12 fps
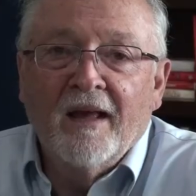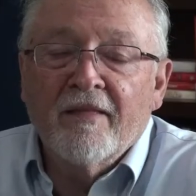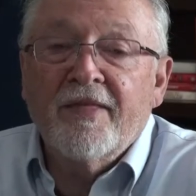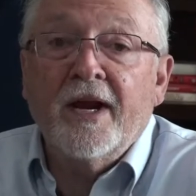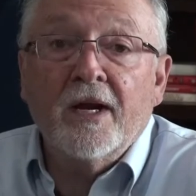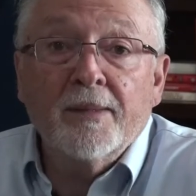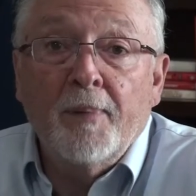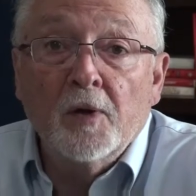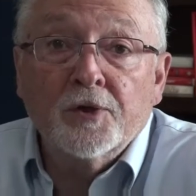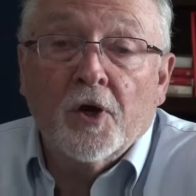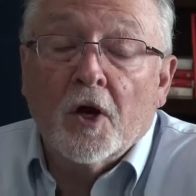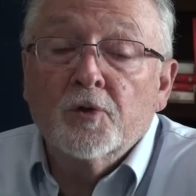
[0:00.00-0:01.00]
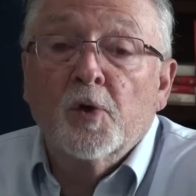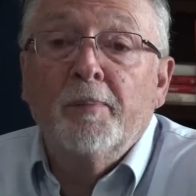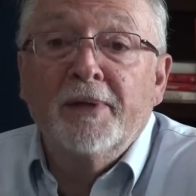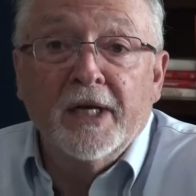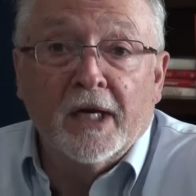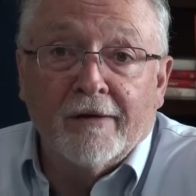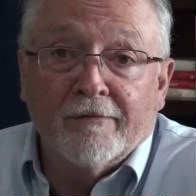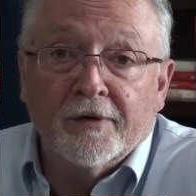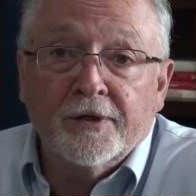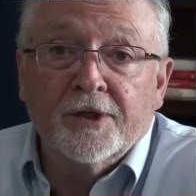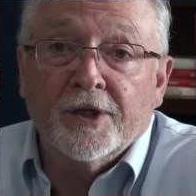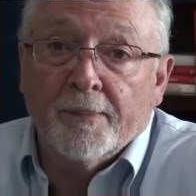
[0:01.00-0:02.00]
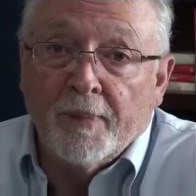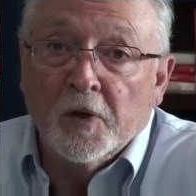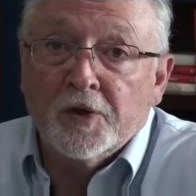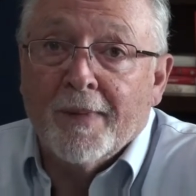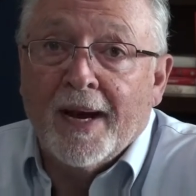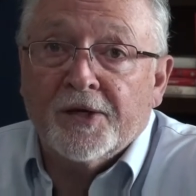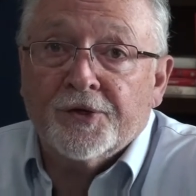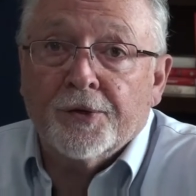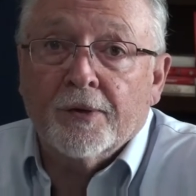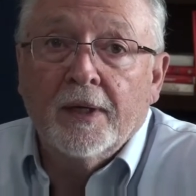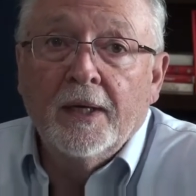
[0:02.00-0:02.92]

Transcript: There, the postcards will be delivered to the postmaster